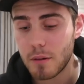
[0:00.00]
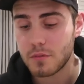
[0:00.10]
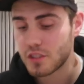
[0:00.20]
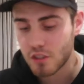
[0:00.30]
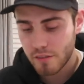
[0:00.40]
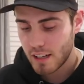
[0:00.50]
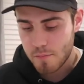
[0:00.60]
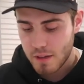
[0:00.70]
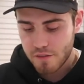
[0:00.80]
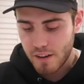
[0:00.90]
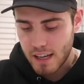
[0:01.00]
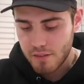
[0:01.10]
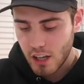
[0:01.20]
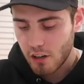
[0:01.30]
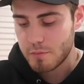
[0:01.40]
I'm just not really a big fan
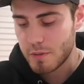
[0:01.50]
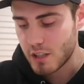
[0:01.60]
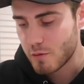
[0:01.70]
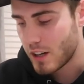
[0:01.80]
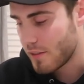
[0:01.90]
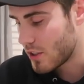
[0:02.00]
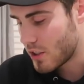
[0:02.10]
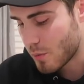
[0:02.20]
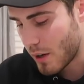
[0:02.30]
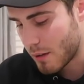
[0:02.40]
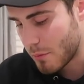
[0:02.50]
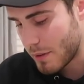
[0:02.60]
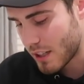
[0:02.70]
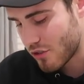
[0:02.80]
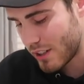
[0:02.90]
of it. I'd much rather just wear them a
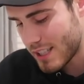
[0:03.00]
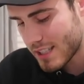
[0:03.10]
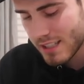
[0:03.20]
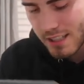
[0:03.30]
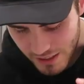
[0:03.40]
bit creased.